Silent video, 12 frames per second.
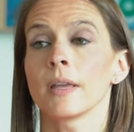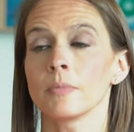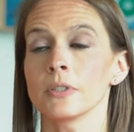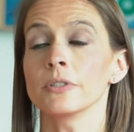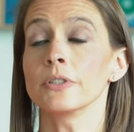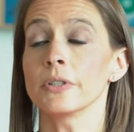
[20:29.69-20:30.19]

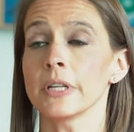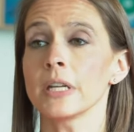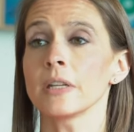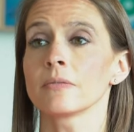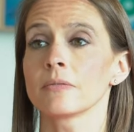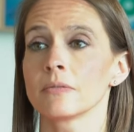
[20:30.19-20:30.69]
Absolutely.
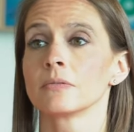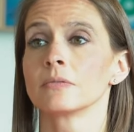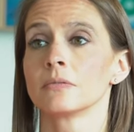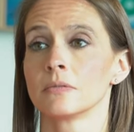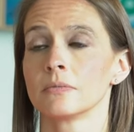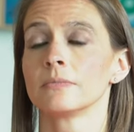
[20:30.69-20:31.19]
It's
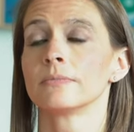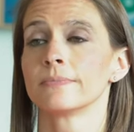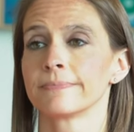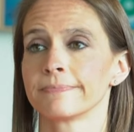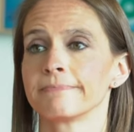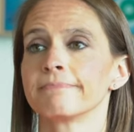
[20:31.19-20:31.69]
okay to have
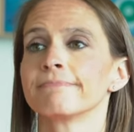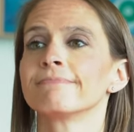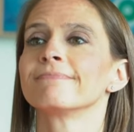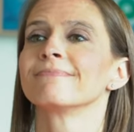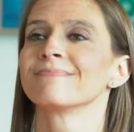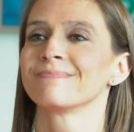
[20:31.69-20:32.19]
feelings.
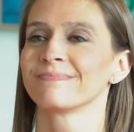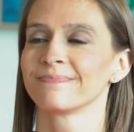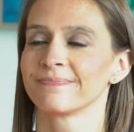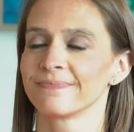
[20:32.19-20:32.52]
It's okay to